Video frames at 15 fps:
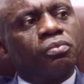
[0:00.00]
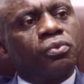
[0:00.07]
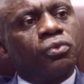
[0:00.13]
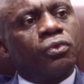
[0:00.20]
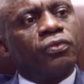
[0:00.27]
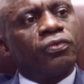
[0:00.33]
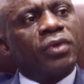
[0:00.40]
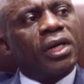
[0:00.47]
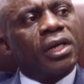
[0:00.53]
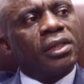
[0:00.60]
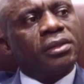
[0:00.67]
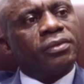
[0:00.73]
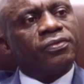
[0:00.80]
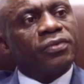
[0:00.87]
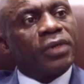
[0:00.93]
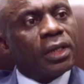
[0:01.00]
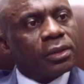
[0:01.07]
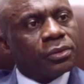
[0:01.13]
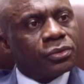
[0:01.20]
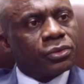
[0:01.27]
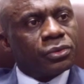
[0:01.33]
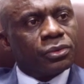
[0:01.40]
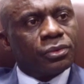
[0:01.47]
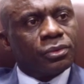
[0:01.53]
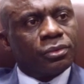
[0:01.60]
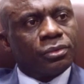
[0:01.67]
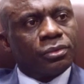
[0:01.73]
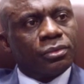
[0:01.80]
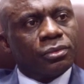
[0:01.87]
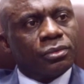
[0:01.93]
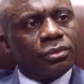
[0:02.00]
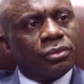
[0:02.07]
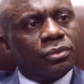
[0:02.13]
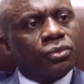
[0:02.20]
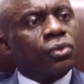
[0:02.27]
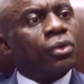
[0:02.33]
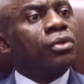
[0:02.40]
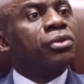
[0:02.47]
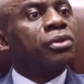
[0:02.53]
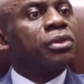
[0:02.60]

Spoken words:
provide values to all